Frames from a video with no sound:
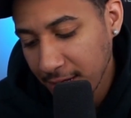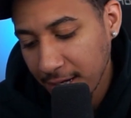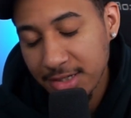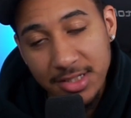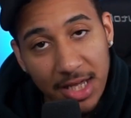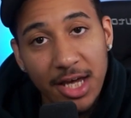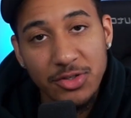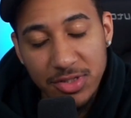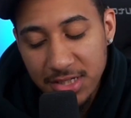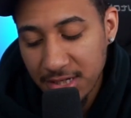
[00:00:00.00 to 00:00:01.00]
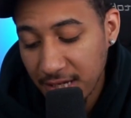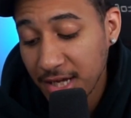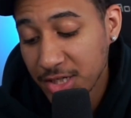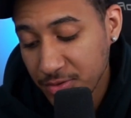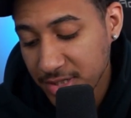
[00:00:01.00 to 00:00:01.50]
Because of the
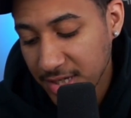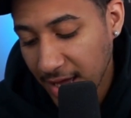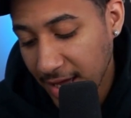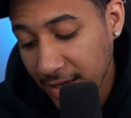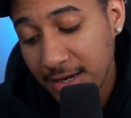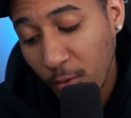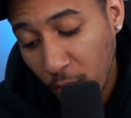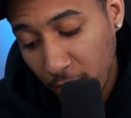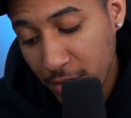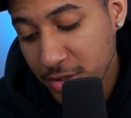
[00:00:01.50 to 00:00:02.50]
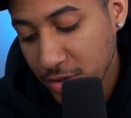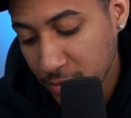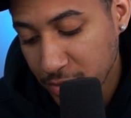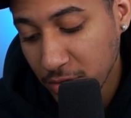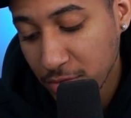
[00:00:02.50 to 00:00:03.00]
injuries he had, and the Warriors do.
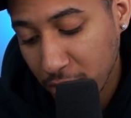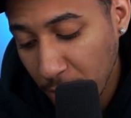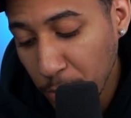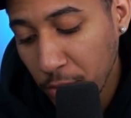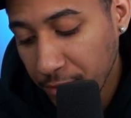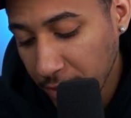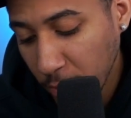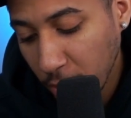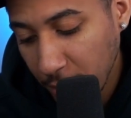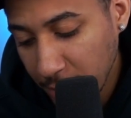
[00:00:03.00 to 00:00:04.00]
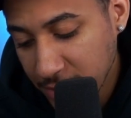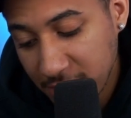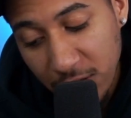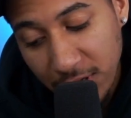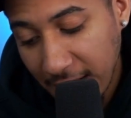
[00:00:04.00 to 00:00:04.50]
So good move for the Warriors.
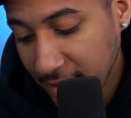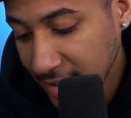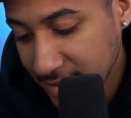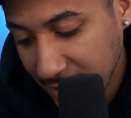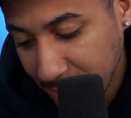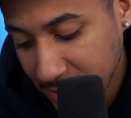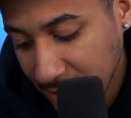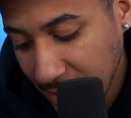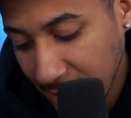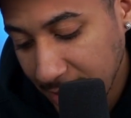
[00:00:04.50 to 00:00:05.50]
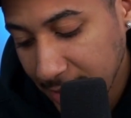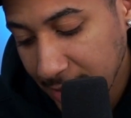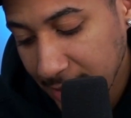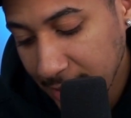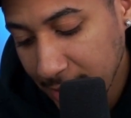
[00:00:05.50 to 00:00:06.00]
Still not a Klay Thompson guy
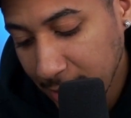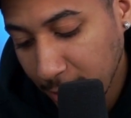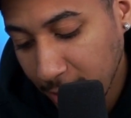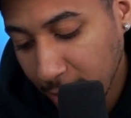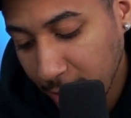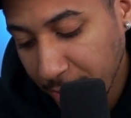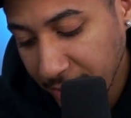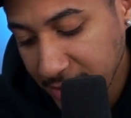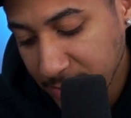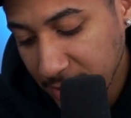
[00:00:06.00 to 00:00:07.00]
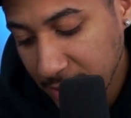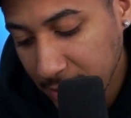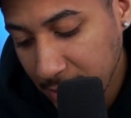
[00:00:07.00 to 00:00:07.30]
or replacement.